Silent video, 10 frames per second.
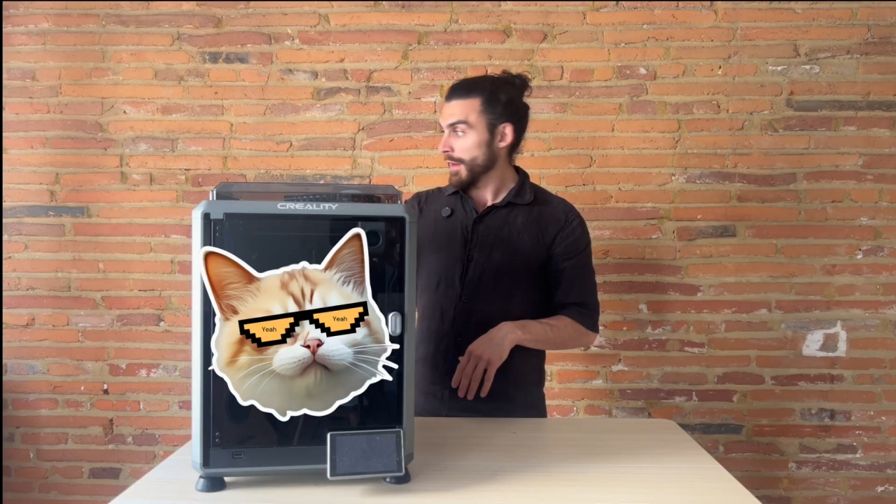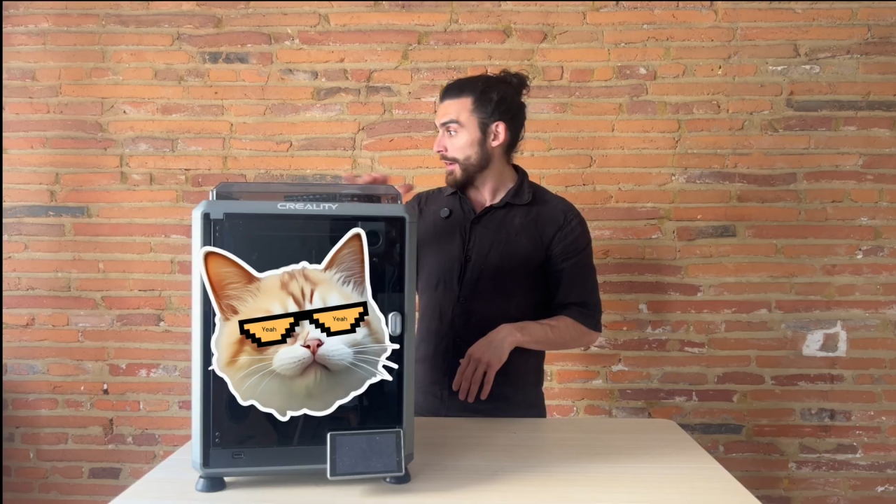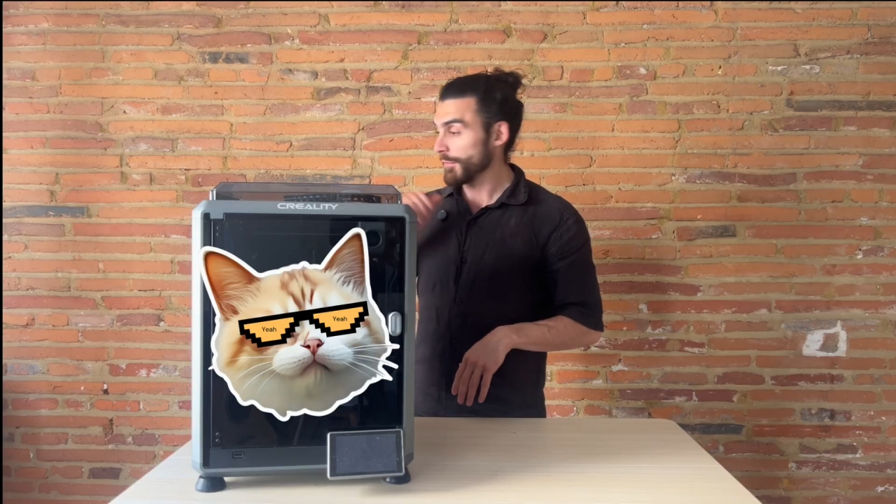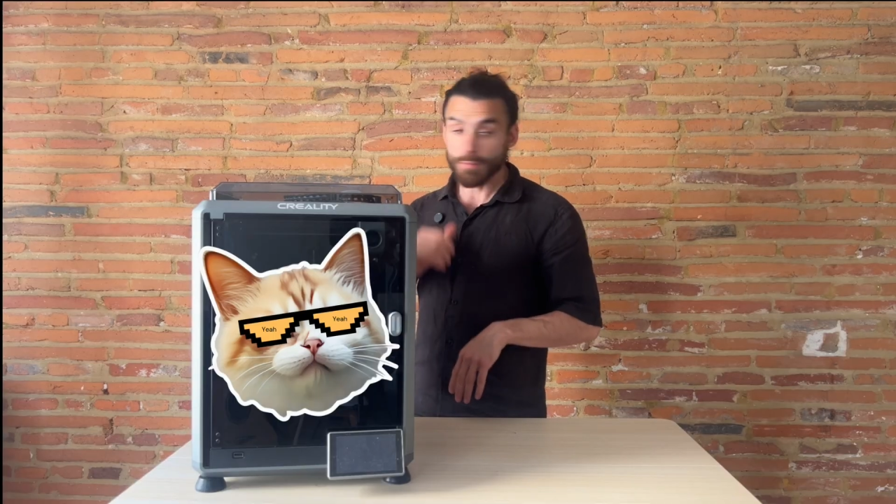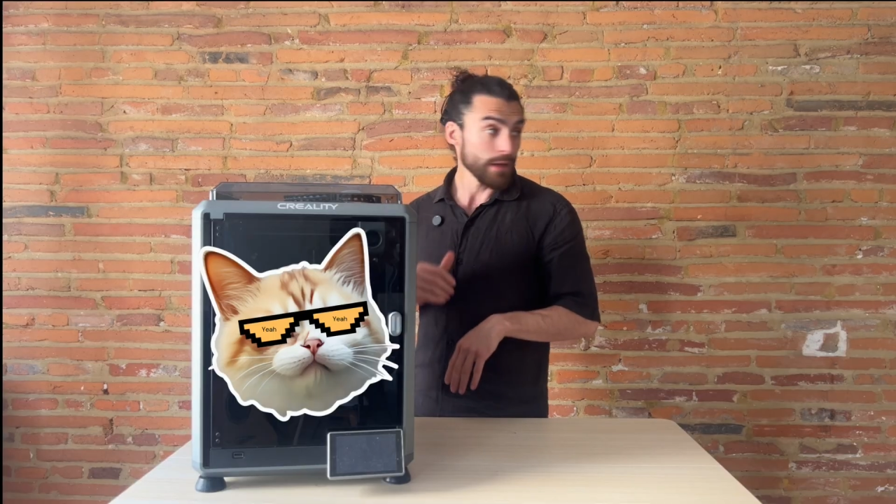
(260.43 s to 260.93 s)

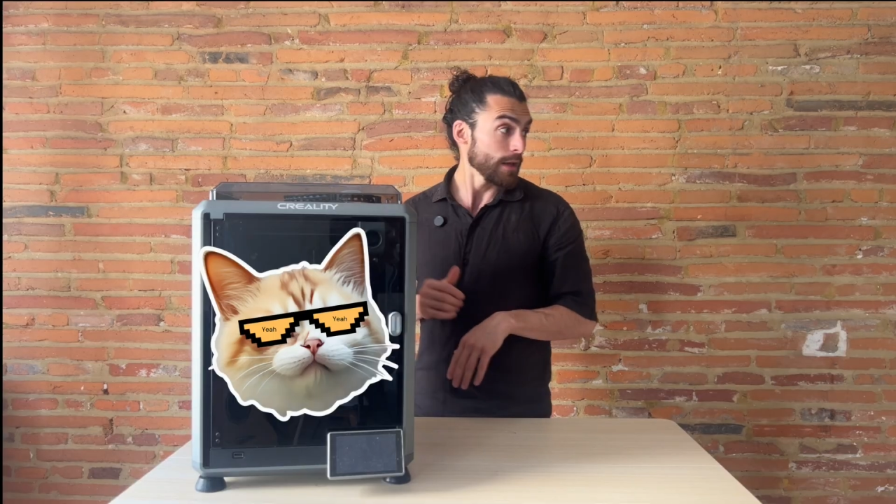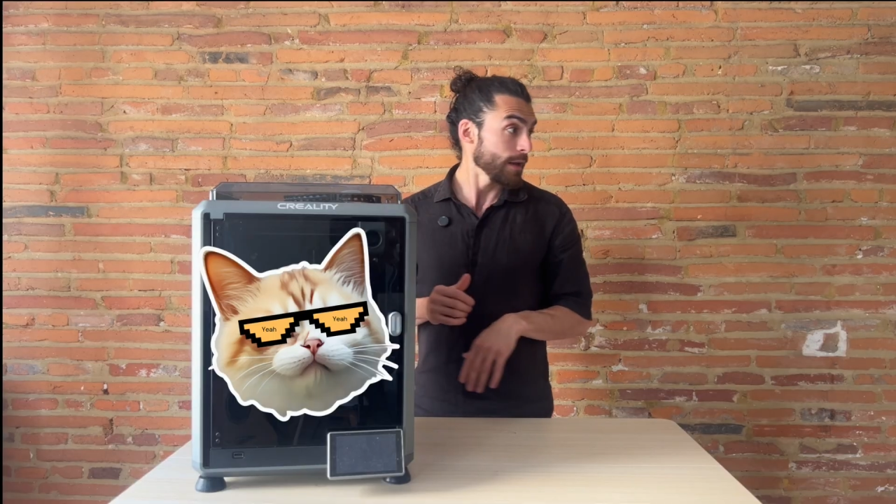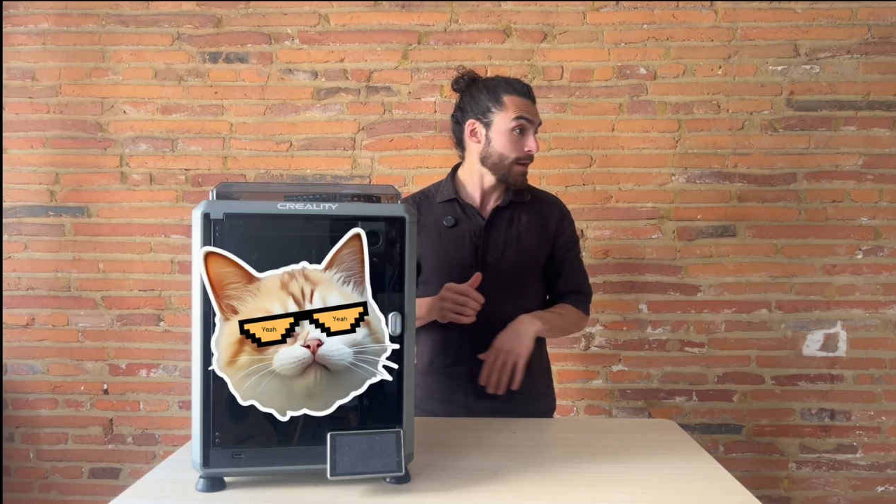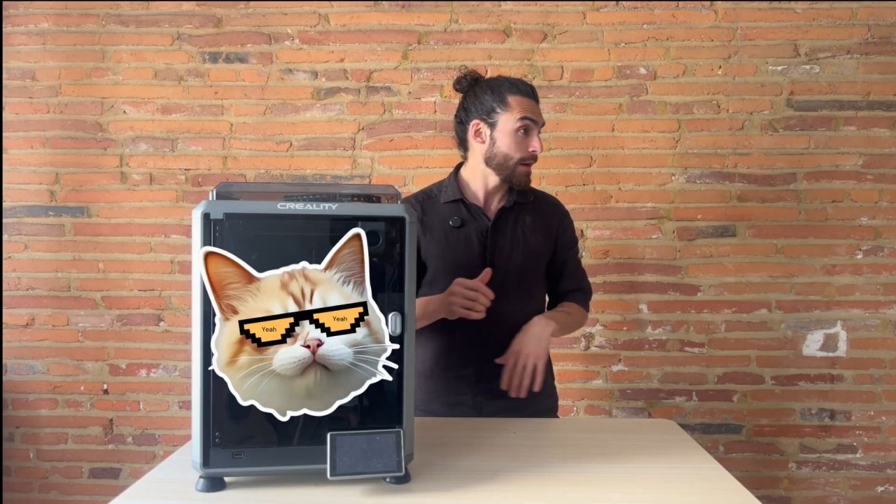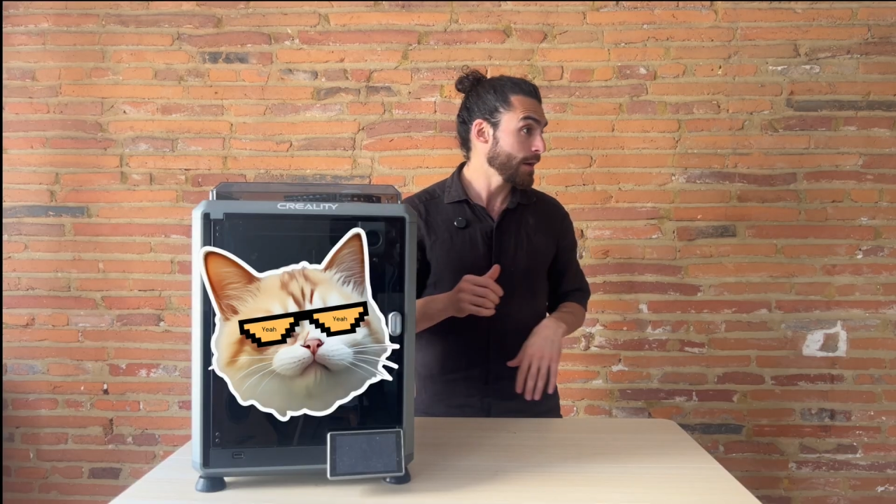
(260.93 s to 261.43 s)
I've
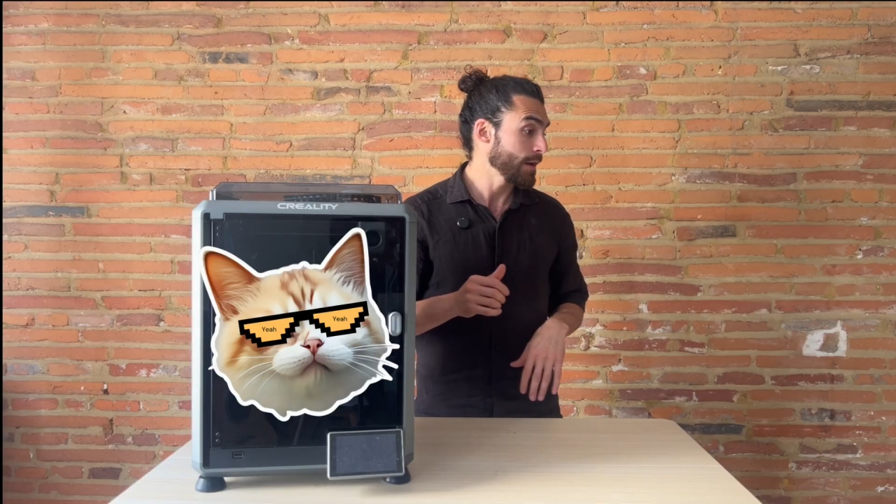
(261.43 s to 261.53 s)
made